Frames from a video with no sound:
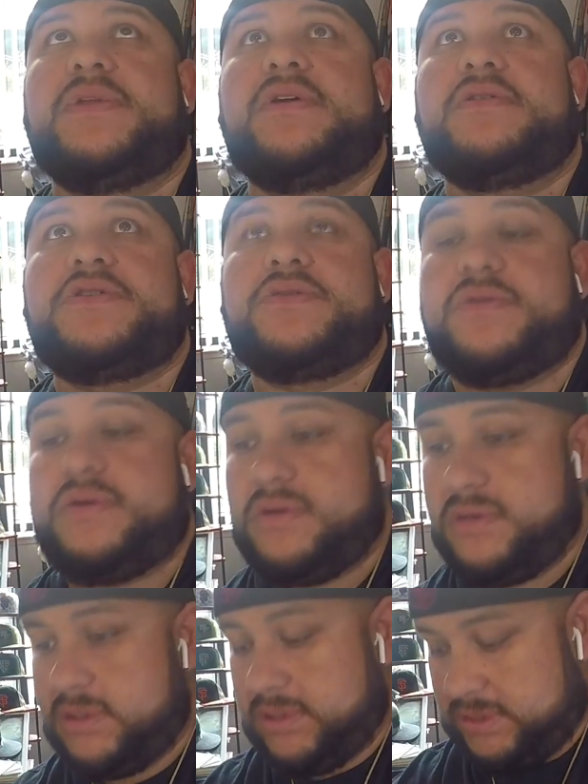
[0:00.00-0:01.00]
a little
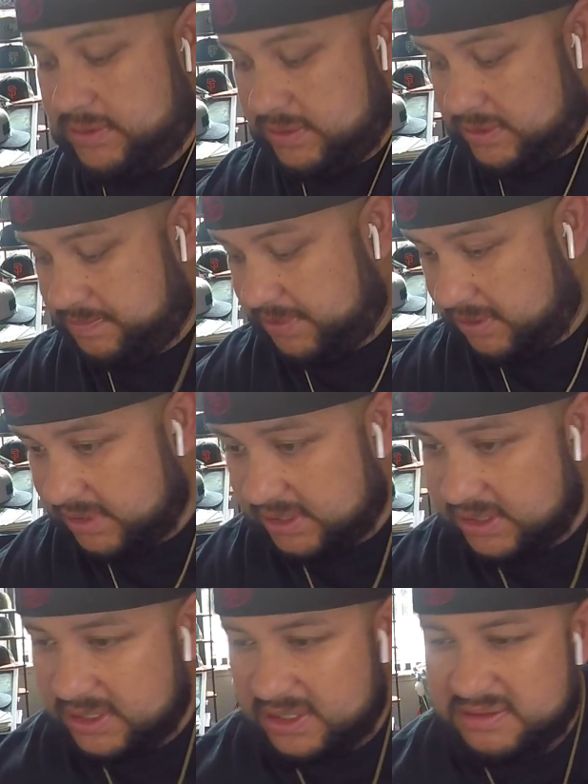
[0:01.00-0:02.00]
shorter. So it's probably like
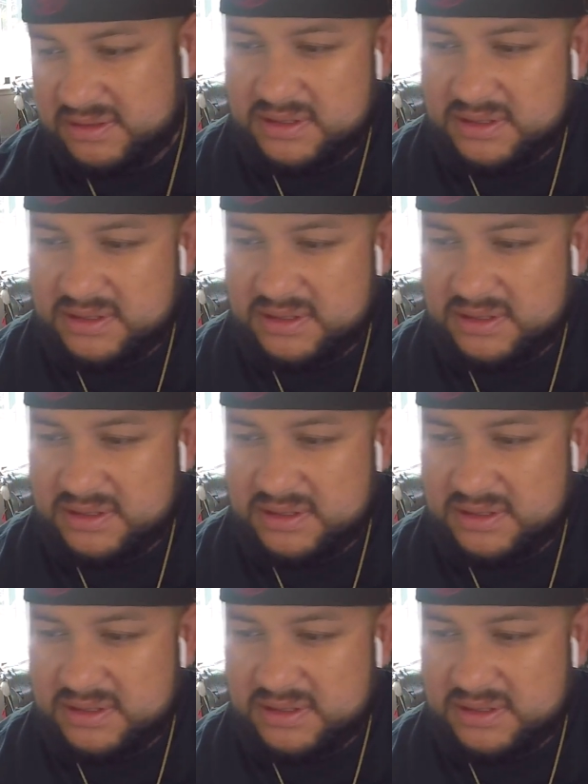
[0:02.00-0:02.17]
a